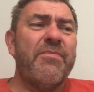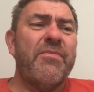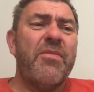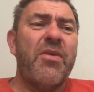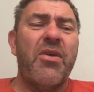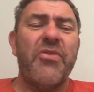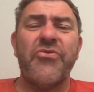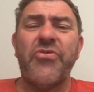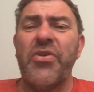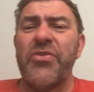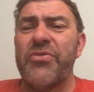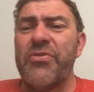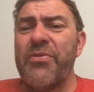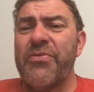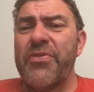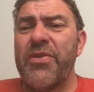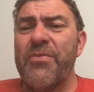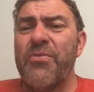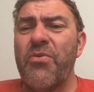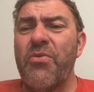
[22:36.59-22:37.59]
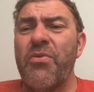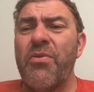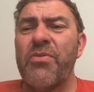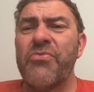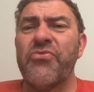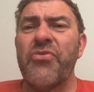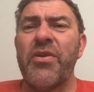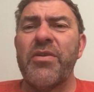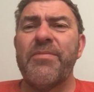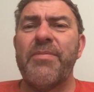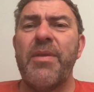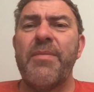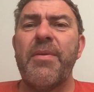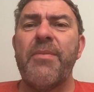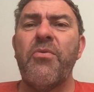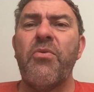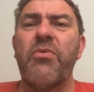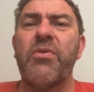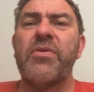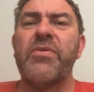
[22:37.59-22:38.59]
I'll try and do a few more and try and be a bit
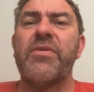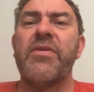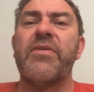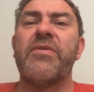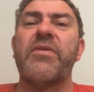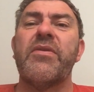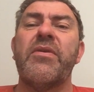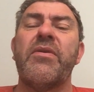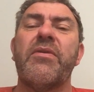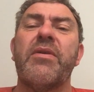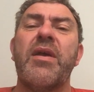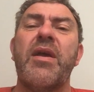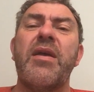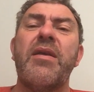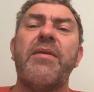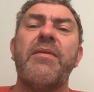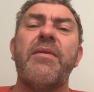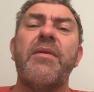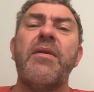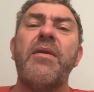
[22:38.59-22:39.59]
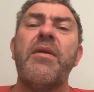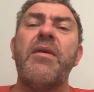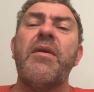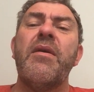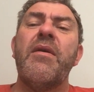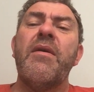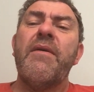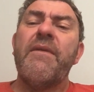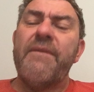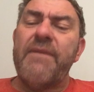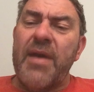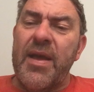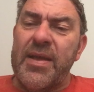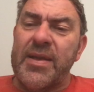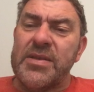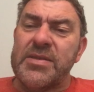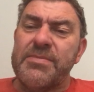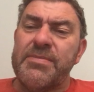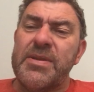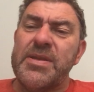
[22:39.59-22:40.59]
more consistent, okay?
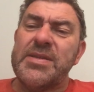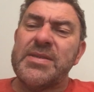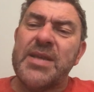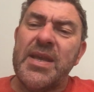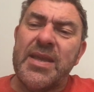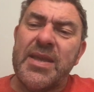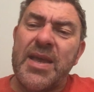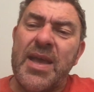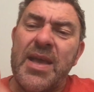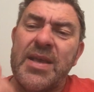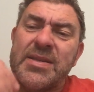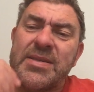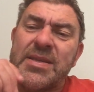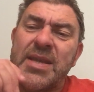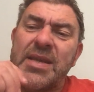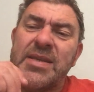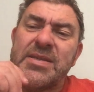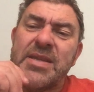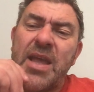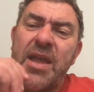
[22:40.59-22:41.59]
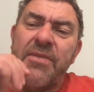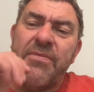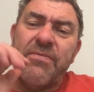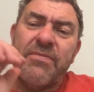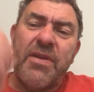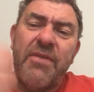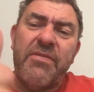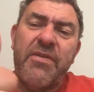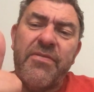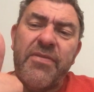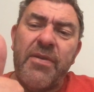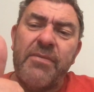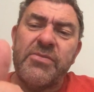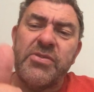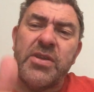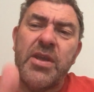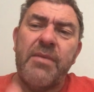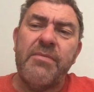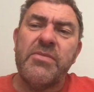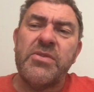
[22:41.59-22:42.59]
Thanks. Please take care, stay safe, give it a thumbs
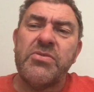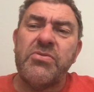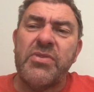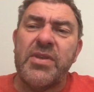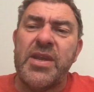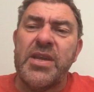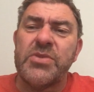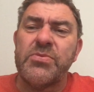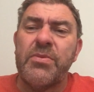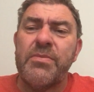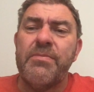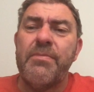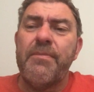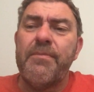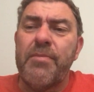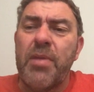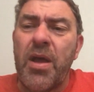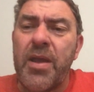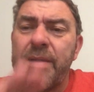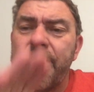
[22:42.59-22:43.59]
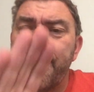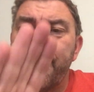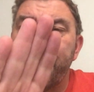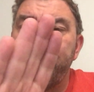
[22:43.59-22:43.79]
up. Until the next one, bye.